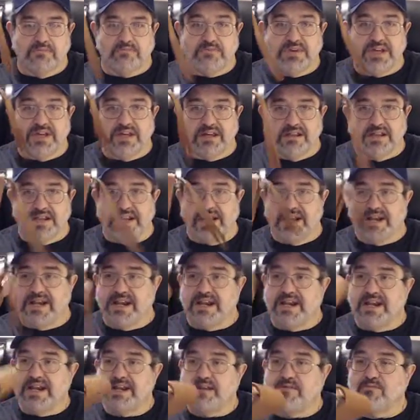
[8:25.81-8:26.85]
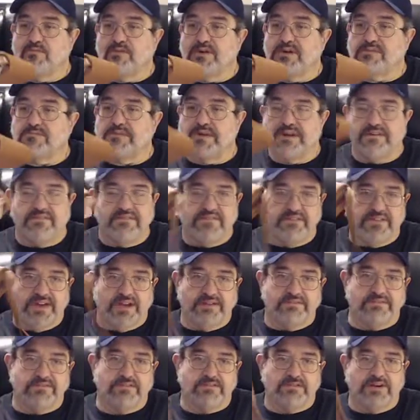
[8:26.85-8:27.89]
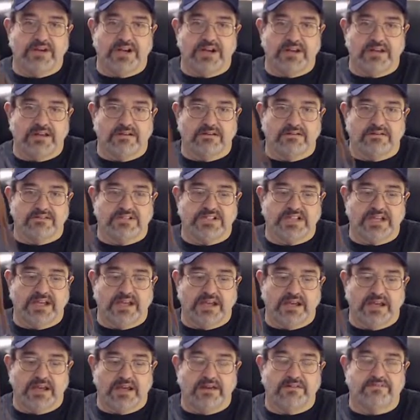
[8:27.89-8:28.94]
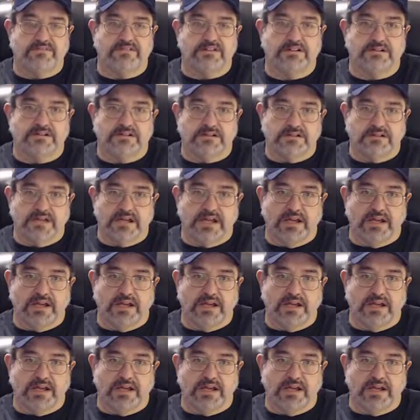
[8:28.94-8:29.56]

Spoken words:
PL880, one of my favorite radios ever.